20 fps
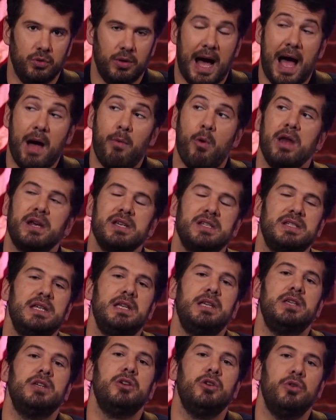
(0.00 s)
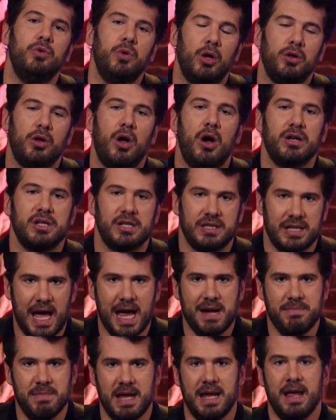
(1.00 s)
I want to see you
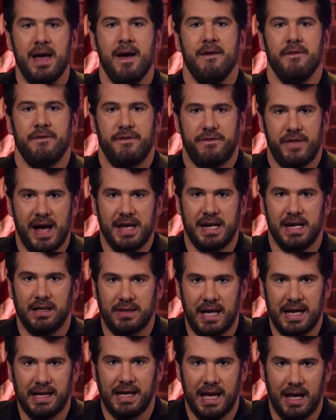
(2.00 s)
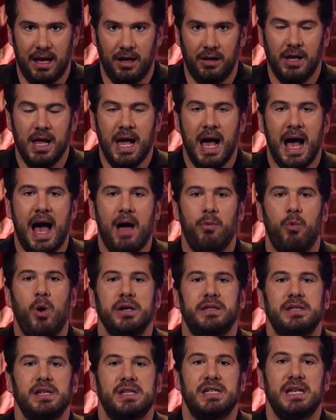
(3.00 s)
alongside me fighting like hell. I
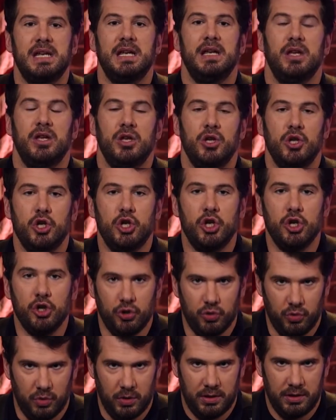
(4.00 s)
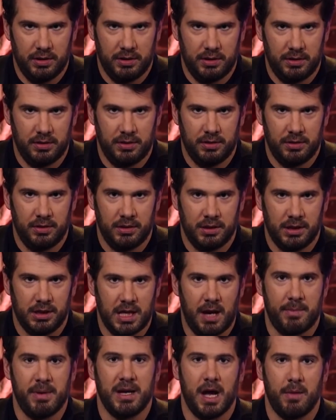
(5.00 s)
want to see you
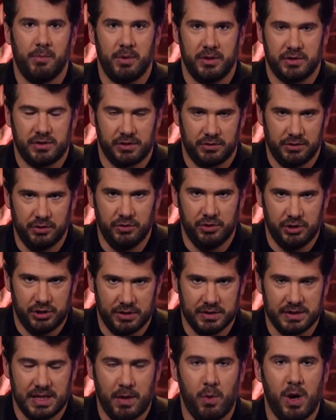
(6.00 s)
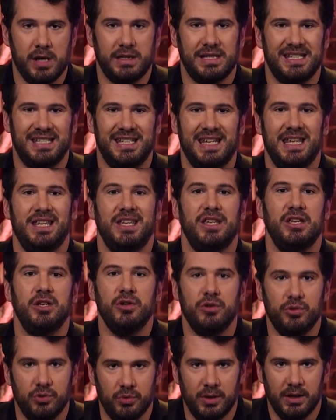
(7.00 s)
coming up with solutions. I want to see
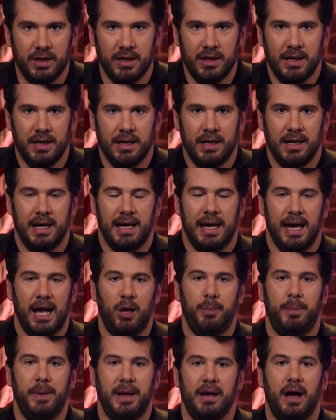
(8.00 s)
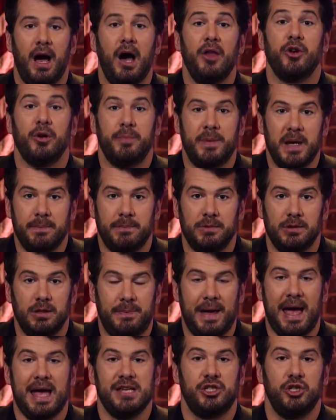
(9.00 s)
you helping other people
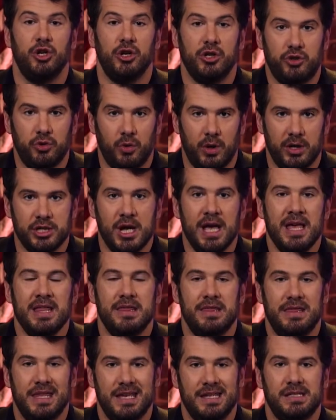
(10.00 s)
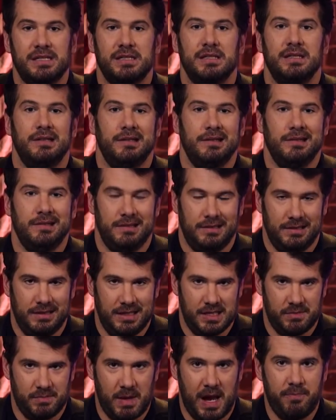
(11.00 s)
and pass your torch. This
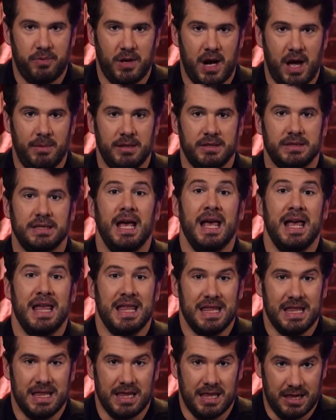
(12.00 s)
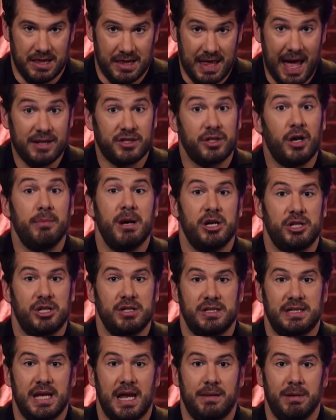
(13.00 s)
is my promise. That's our
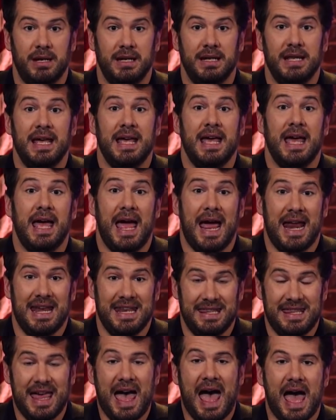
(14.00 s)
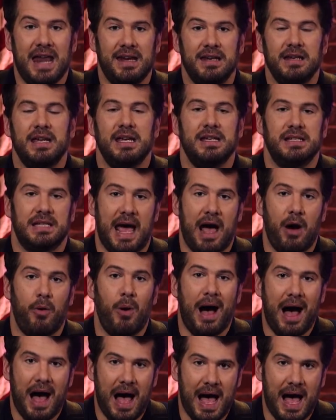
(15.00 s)
mission statement. And that is how